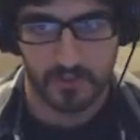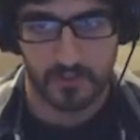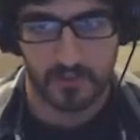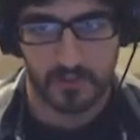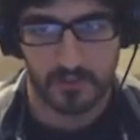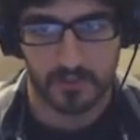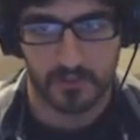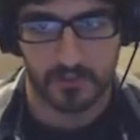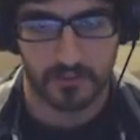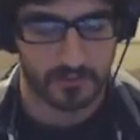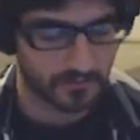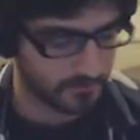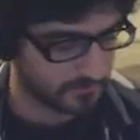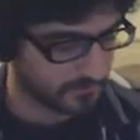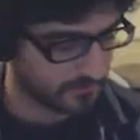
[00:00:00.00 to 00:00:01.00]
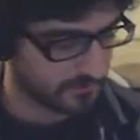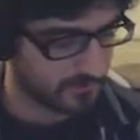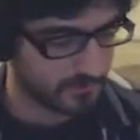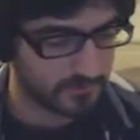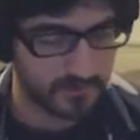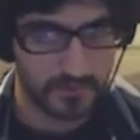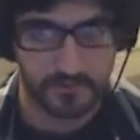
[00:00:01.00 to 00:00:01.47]
and
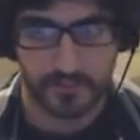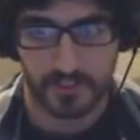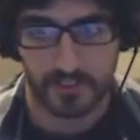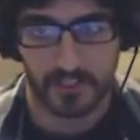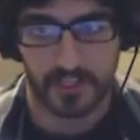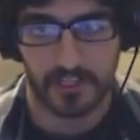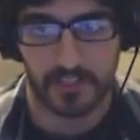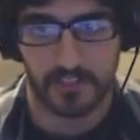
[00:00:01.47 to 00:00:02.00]
stuff like that.